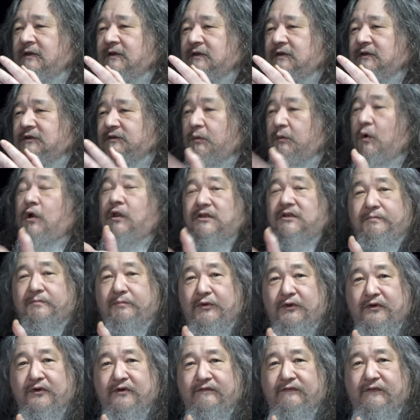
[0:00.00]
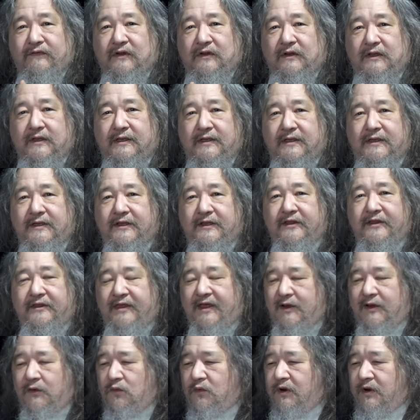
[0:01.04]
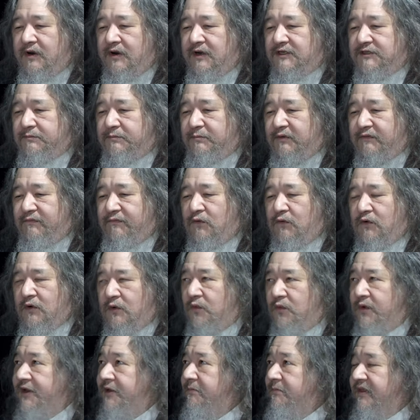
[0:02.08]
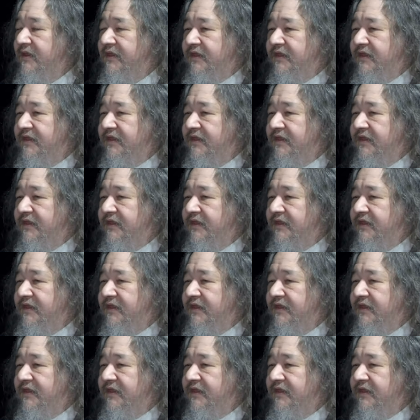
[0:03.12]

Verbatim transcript: small is beautiful. That whereas before we had been